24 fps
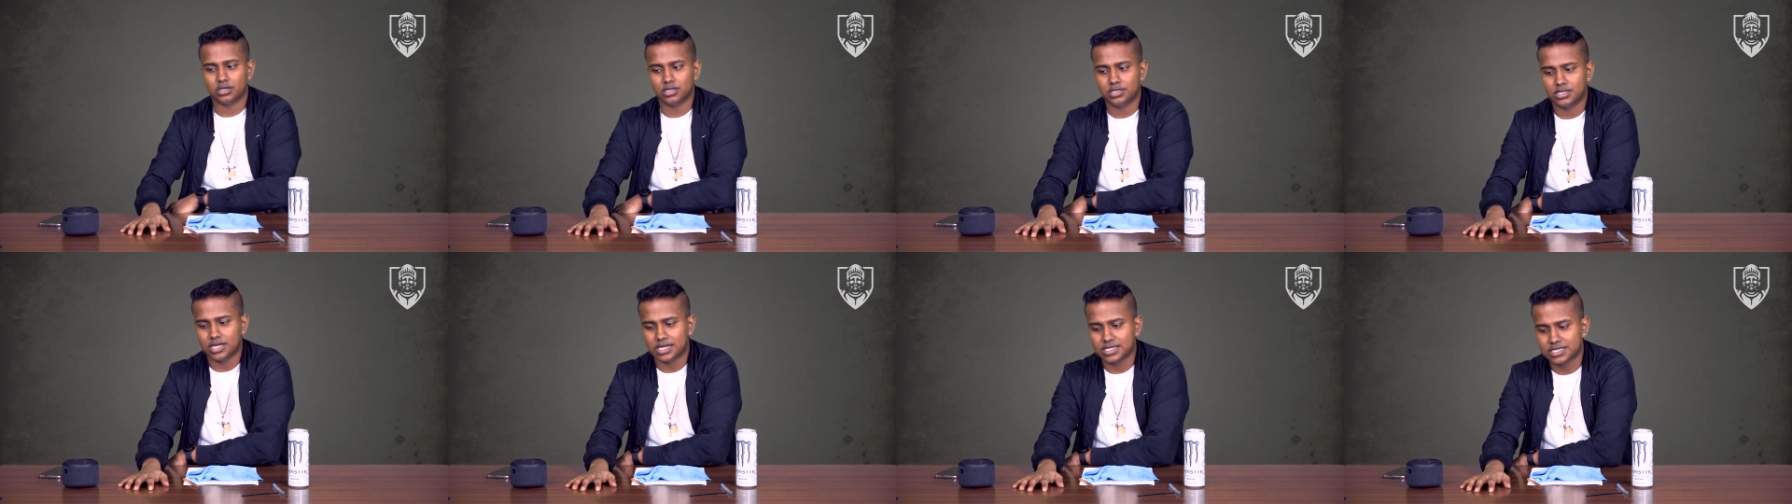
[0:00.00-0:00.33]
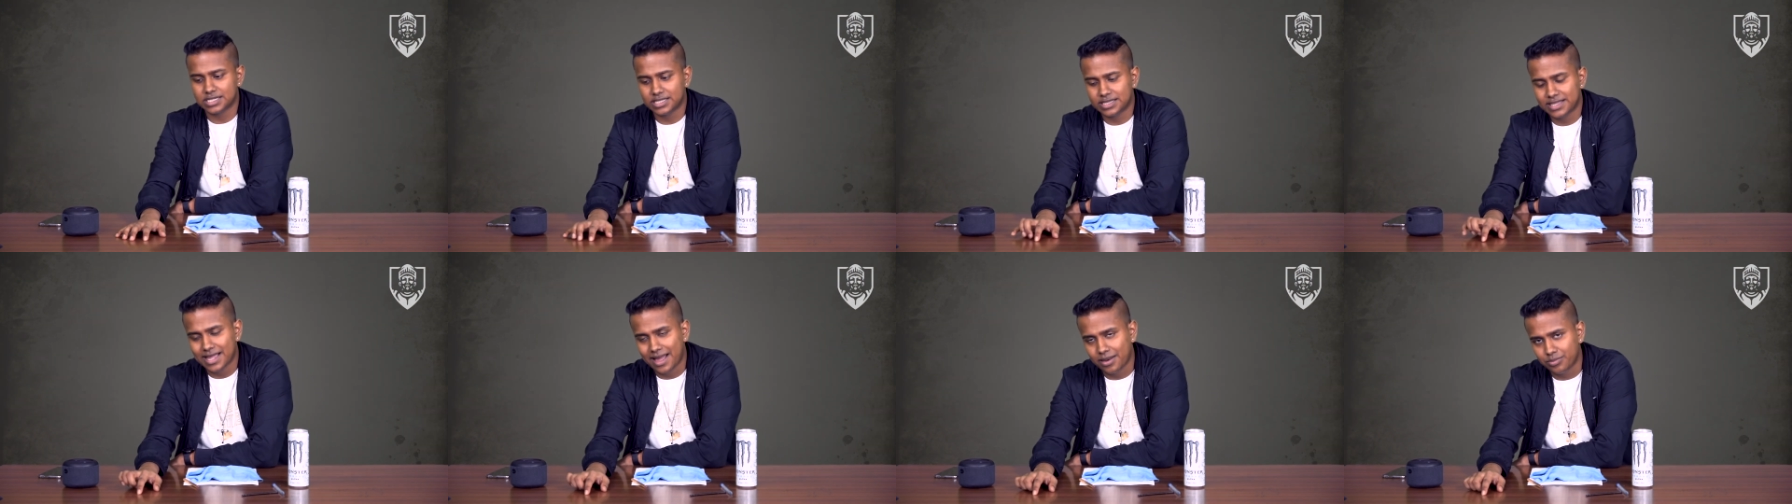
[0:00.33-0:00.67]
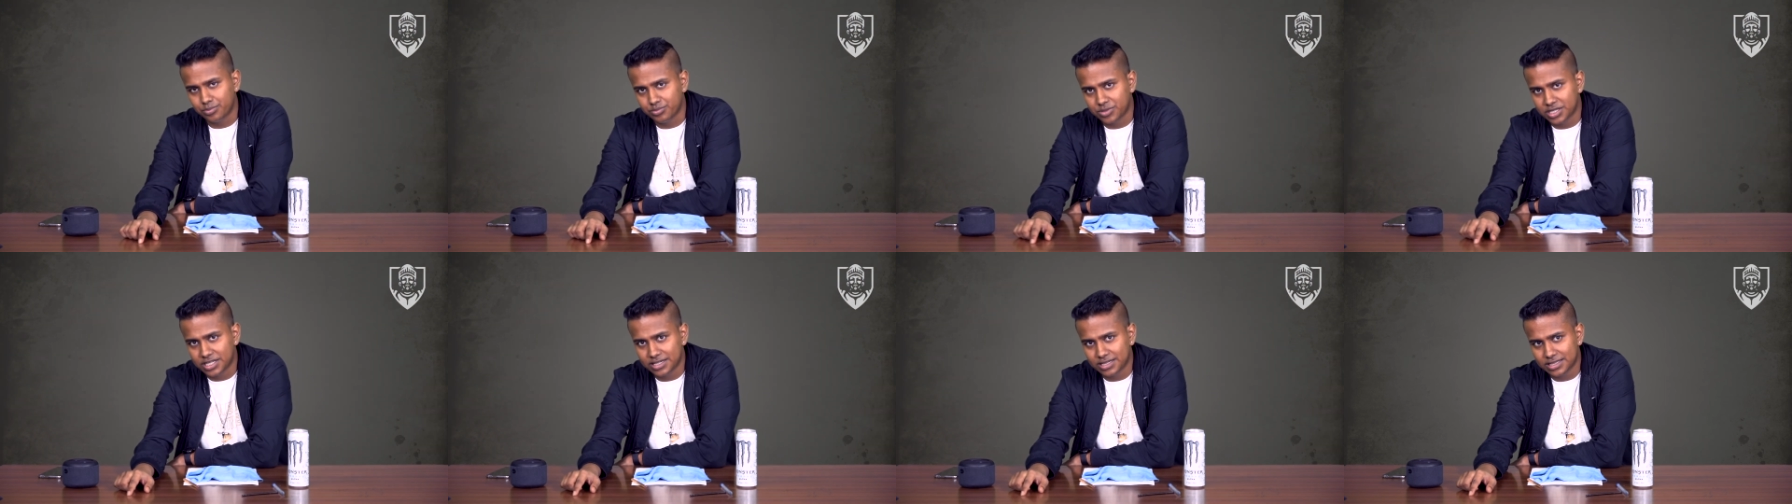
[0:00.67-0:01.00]
doesn't that
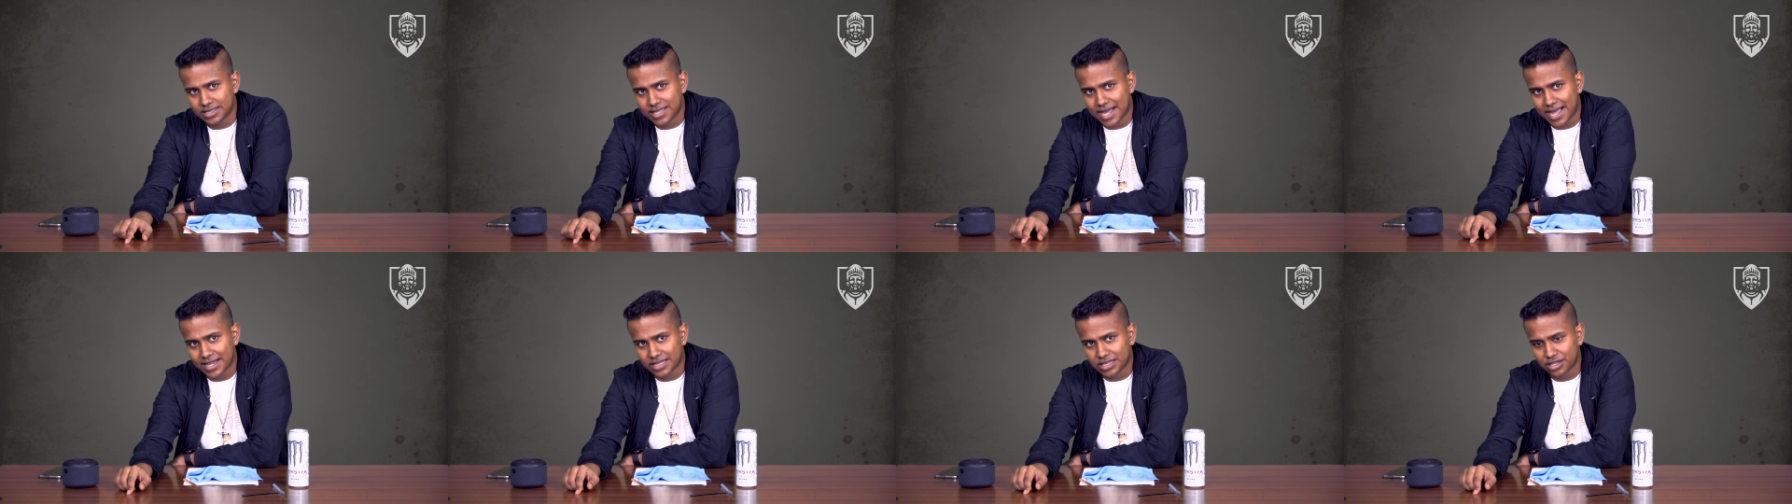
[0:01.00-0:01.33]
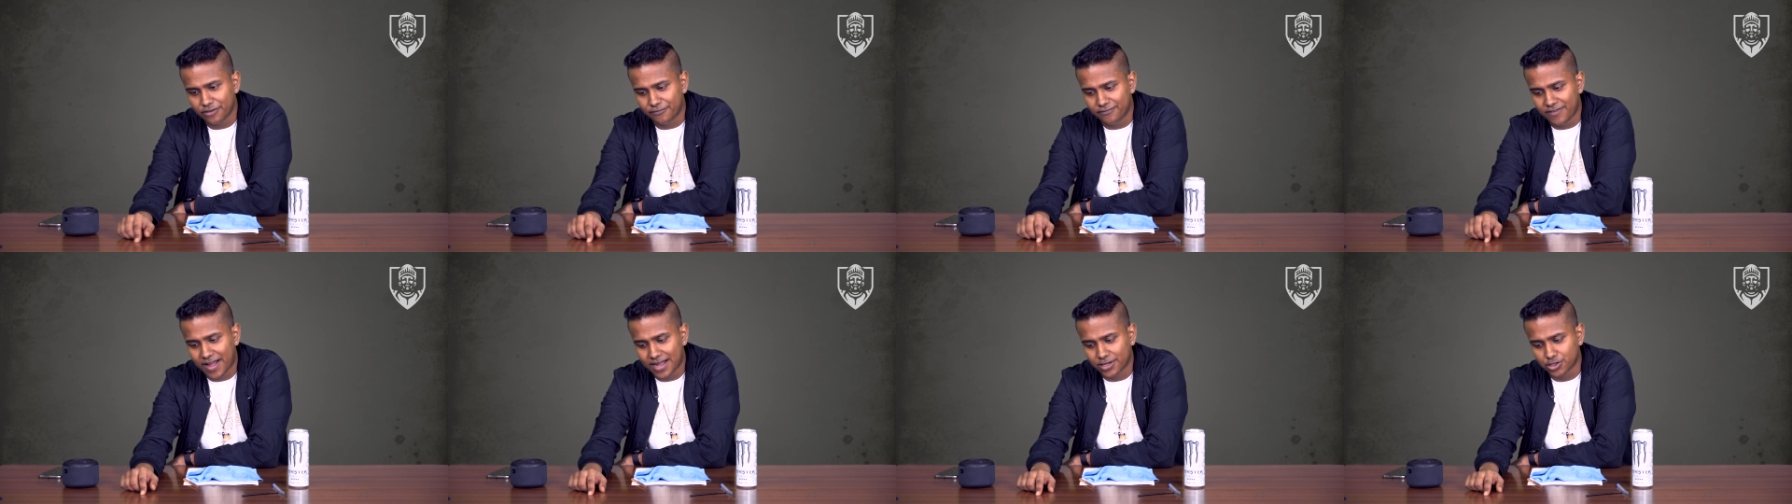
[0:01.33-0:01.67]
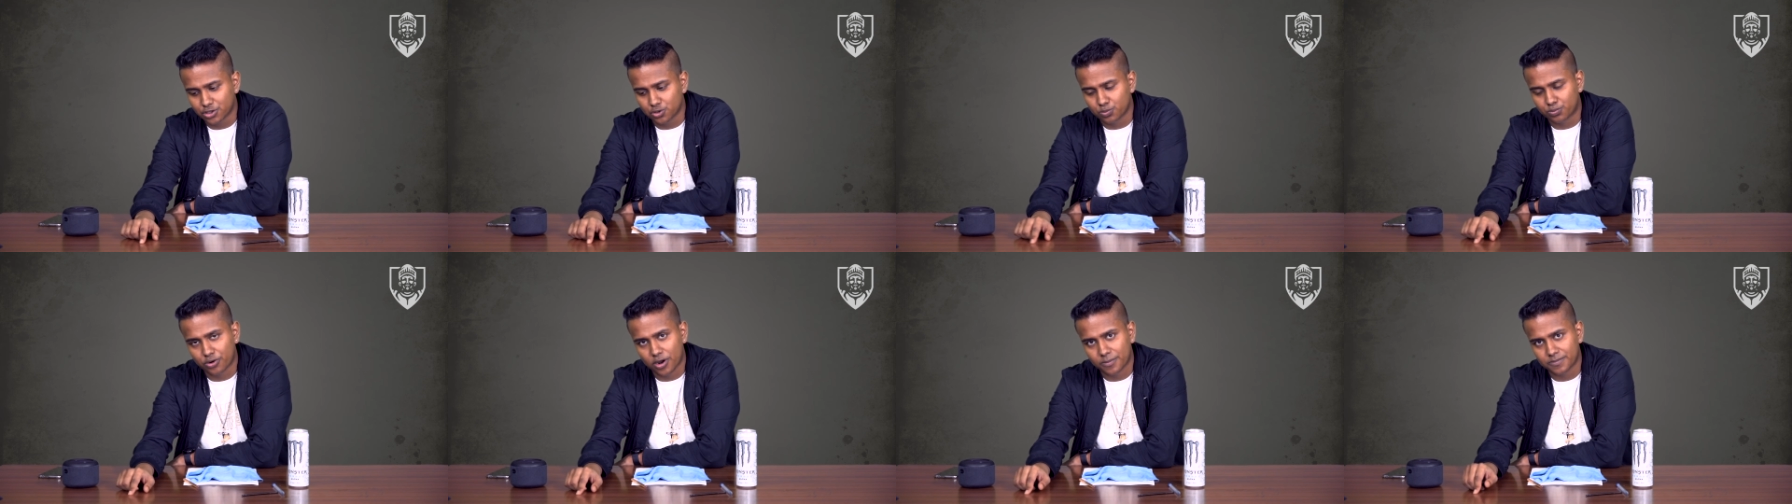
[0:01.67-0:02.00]
mean that the value
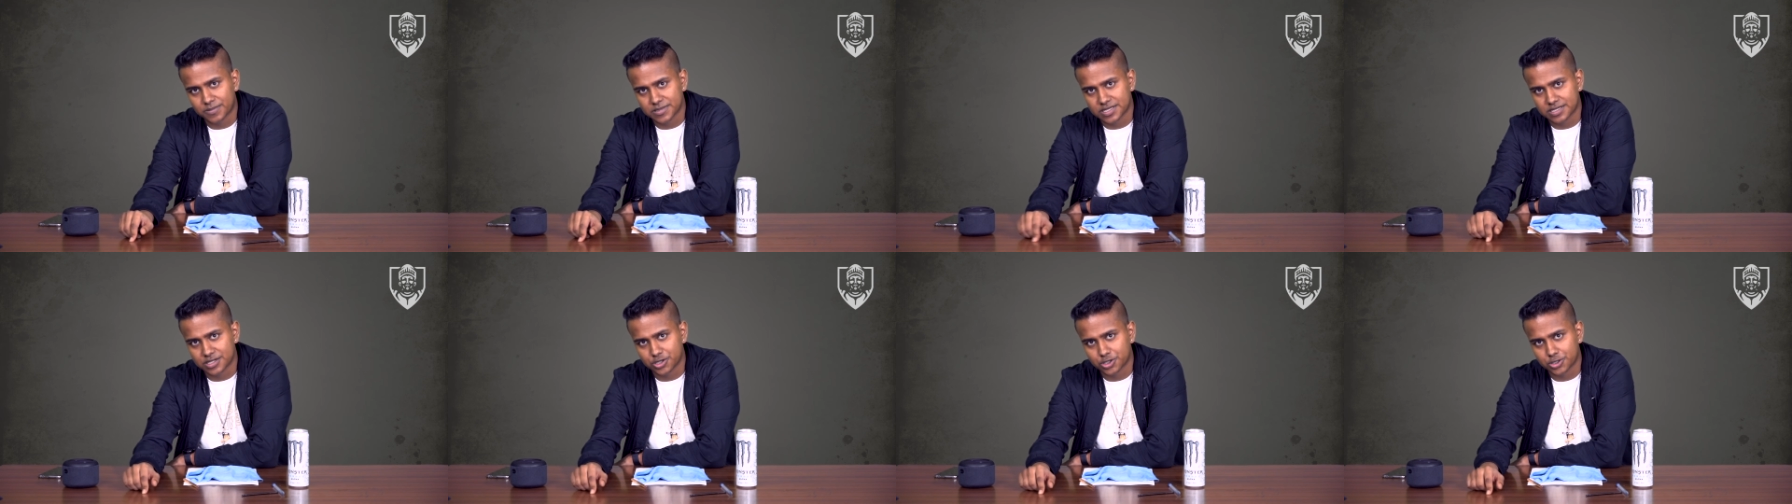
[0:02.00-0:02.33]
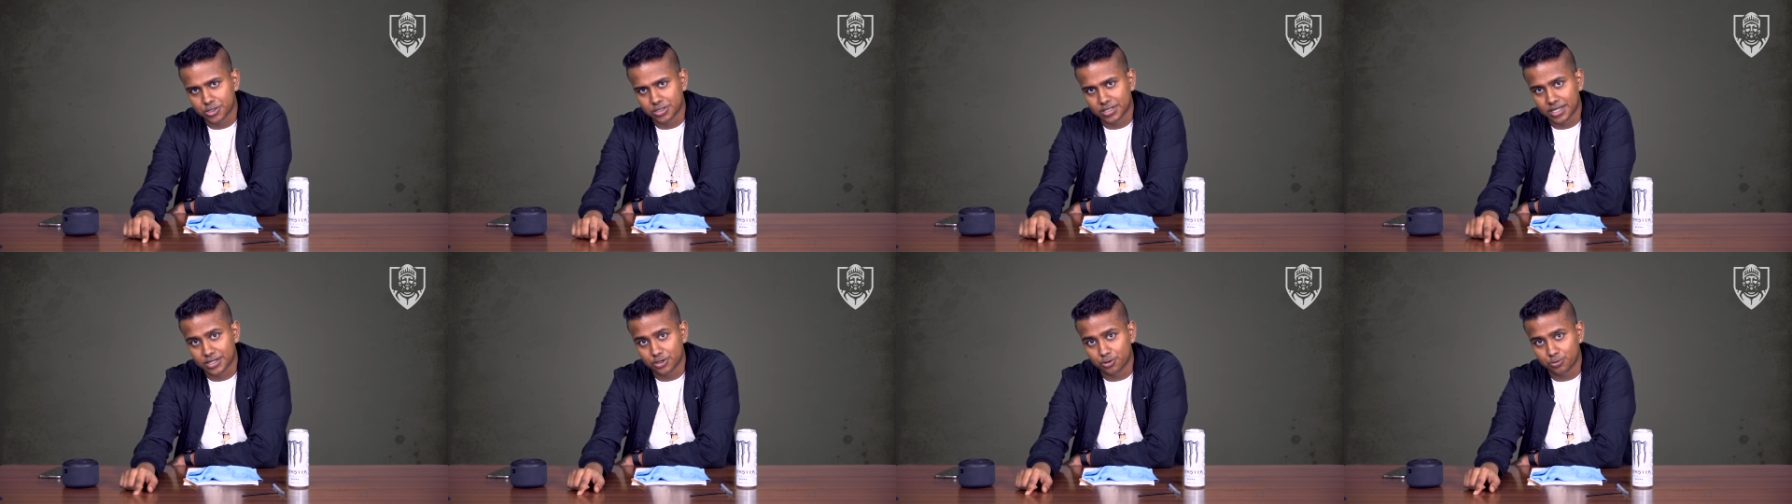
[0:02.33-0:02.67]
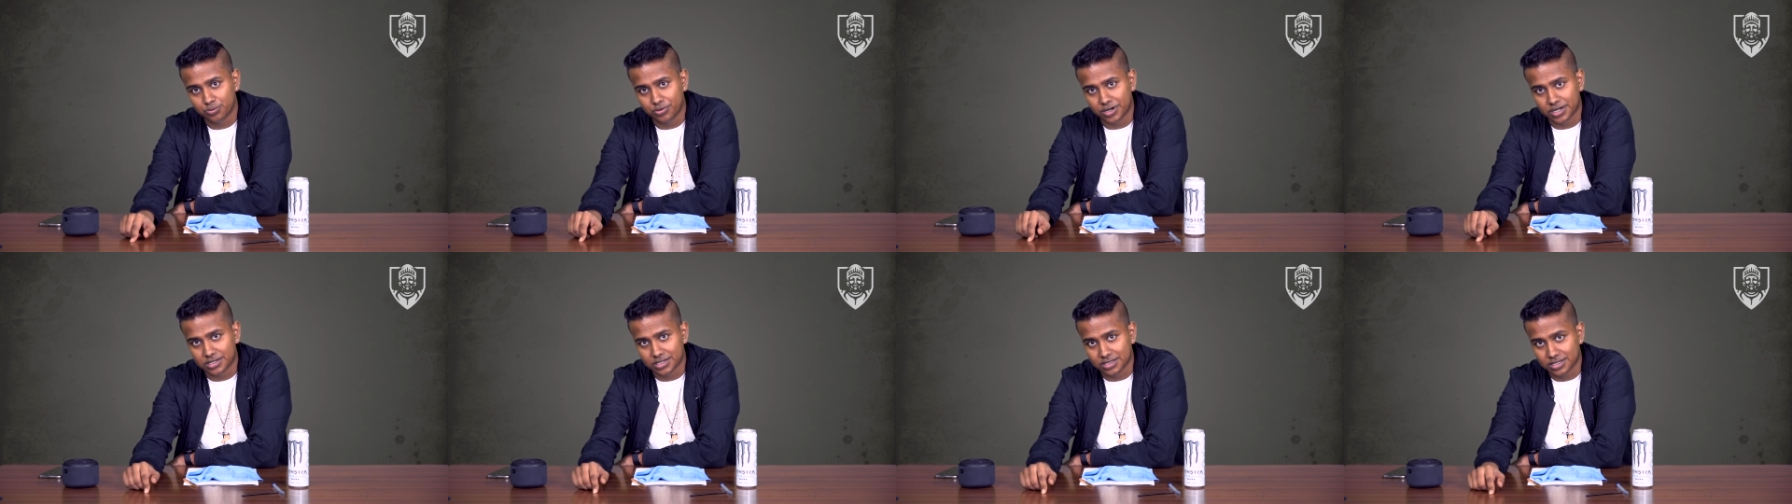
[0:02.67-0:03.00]
proposition that you
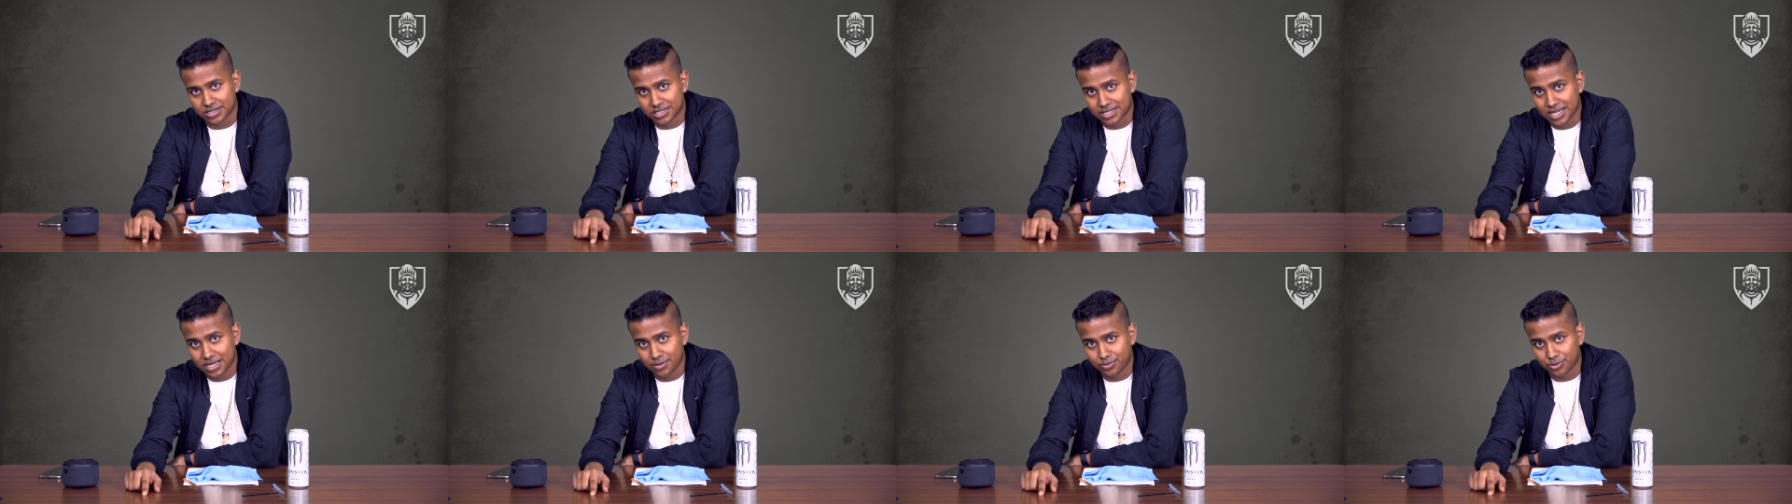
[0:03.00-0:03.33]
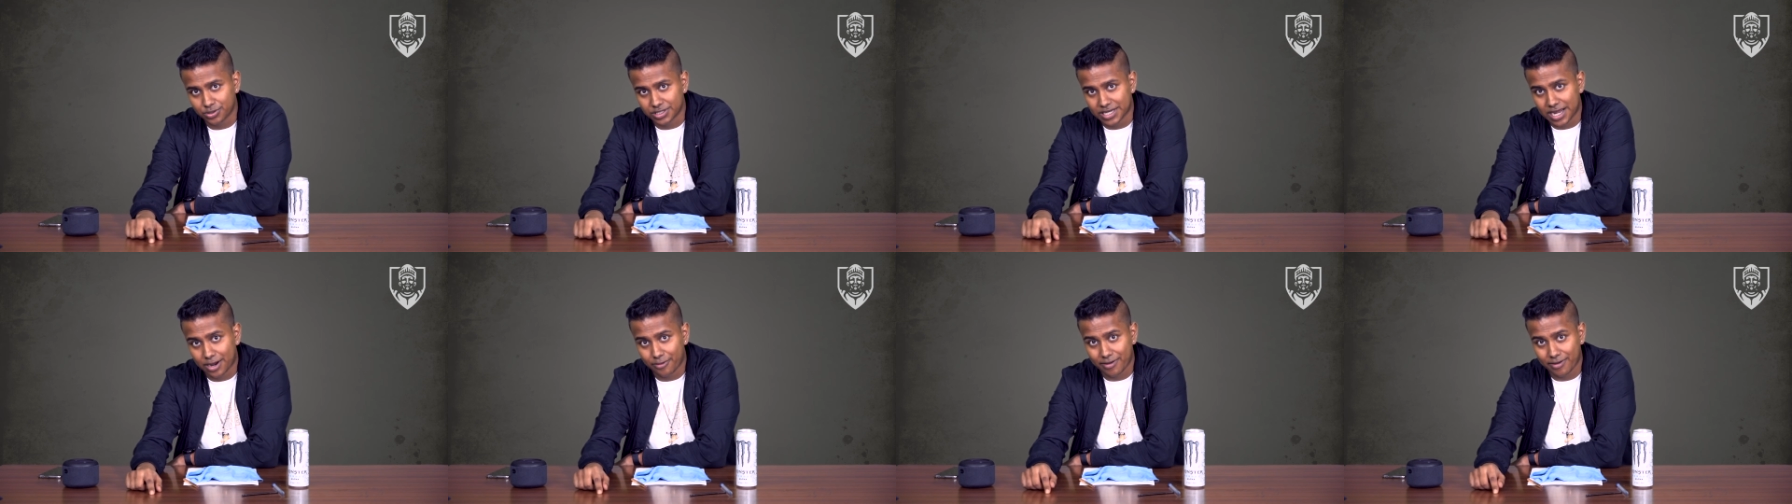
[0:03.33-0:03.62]
bring to the table now